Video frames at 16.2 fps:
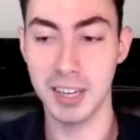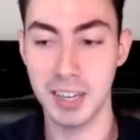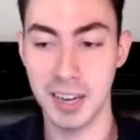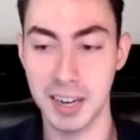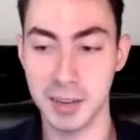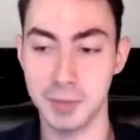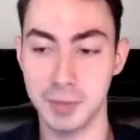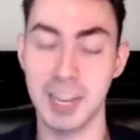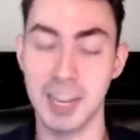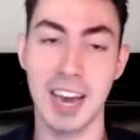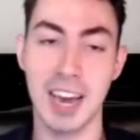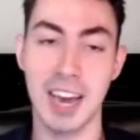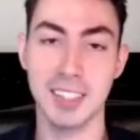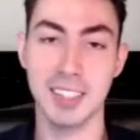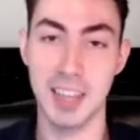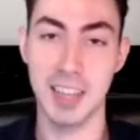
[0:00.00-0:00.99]
any
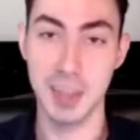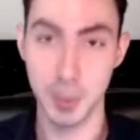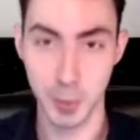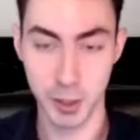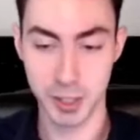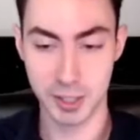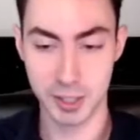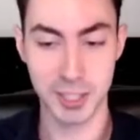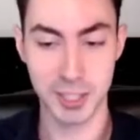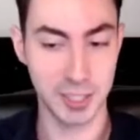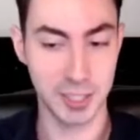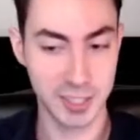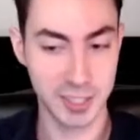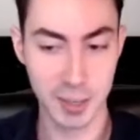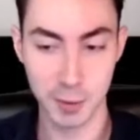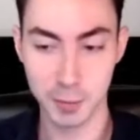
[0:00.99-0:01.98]
flags in the presentation
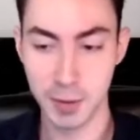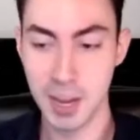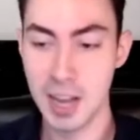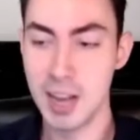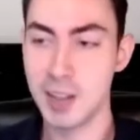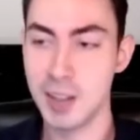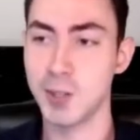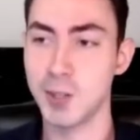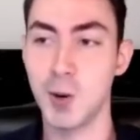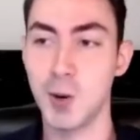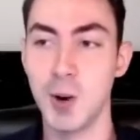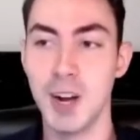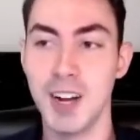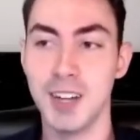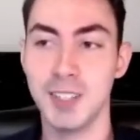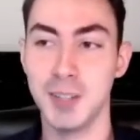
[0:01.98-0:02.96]
itself,
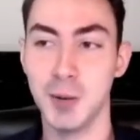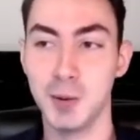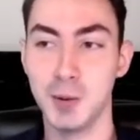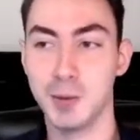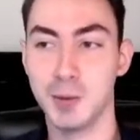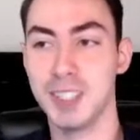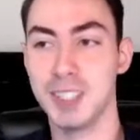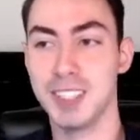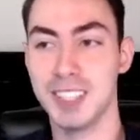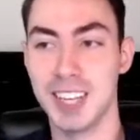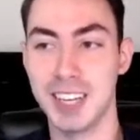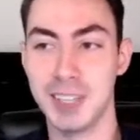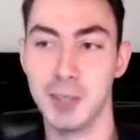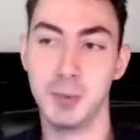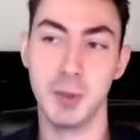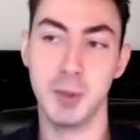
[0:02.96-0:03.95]
so don't feel
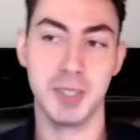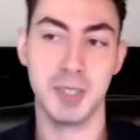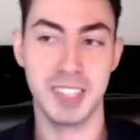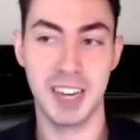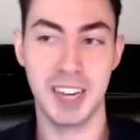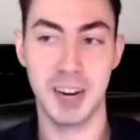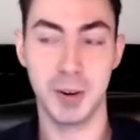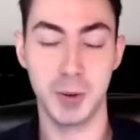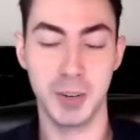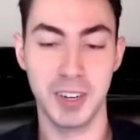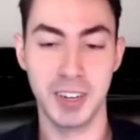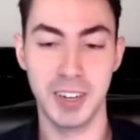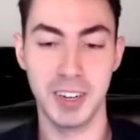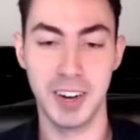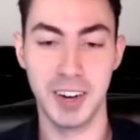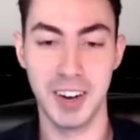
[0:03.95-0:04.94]
like you'll be missing out
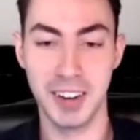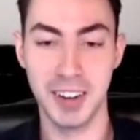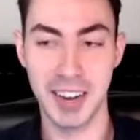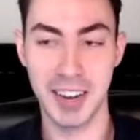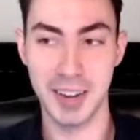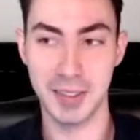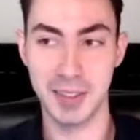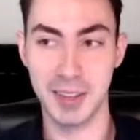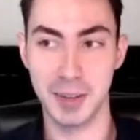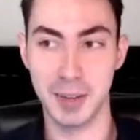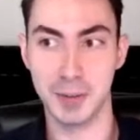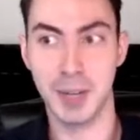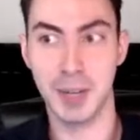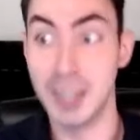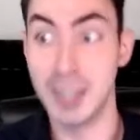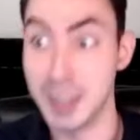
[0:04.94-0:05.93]
on anything if
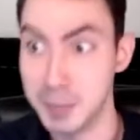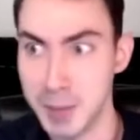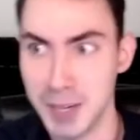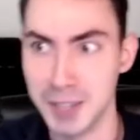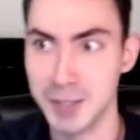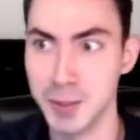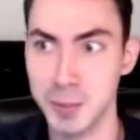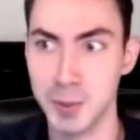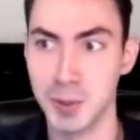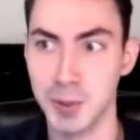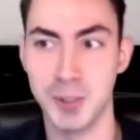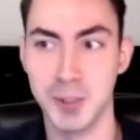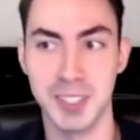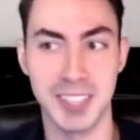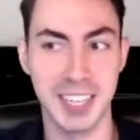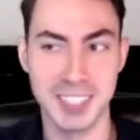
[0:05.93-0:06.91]
you're not like paying super
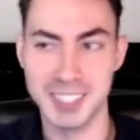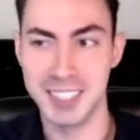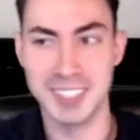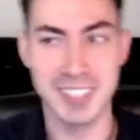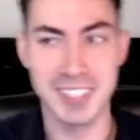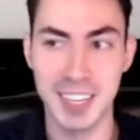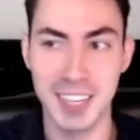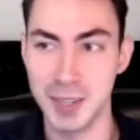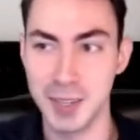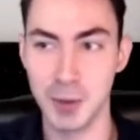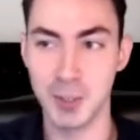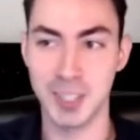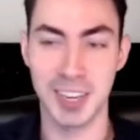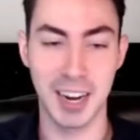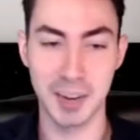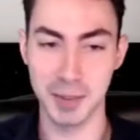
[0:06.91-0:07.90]
close attention and taking
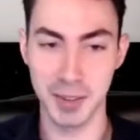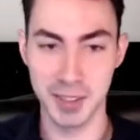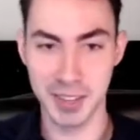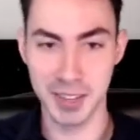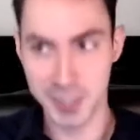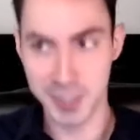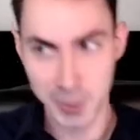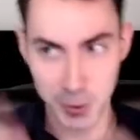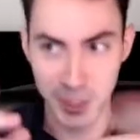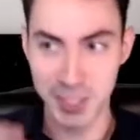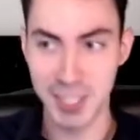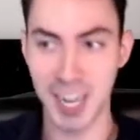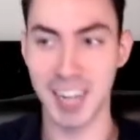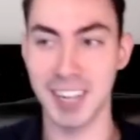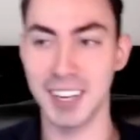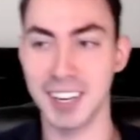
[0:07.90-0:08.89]
notes on everything,
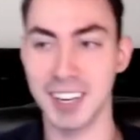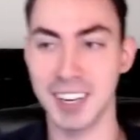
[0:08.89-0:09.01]
screenshotting